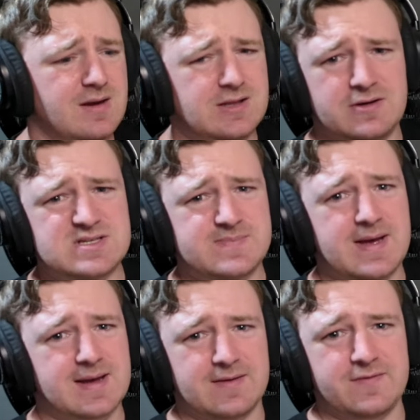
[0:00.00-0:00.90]
Cleary's
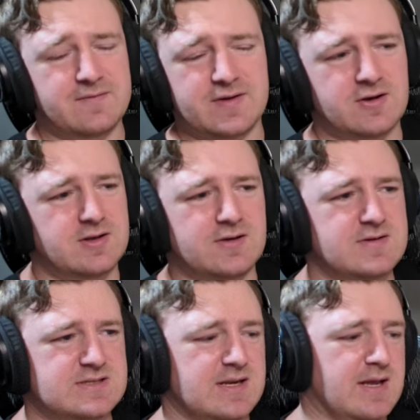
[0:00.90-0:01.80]
back. I, f- I figured
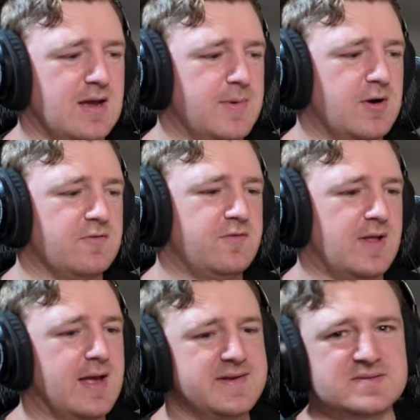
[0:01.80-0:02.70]
Cleary's going to come out
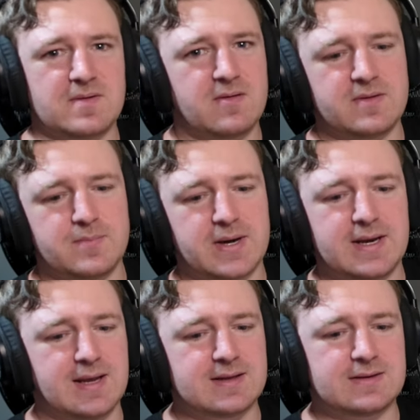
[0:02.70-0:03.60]
flying. He's probably been
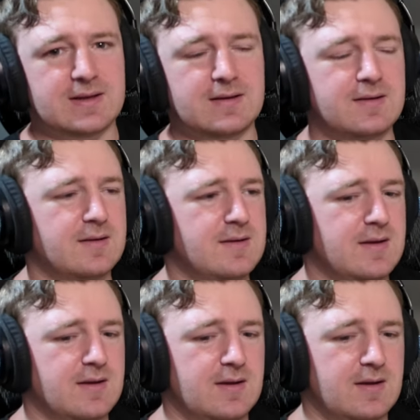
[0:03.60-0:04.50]
biting at the
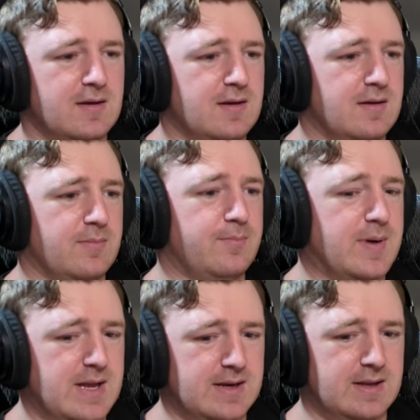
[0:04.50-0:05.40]

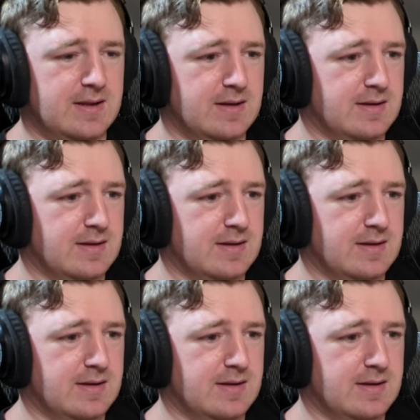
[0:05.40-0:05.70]
biting.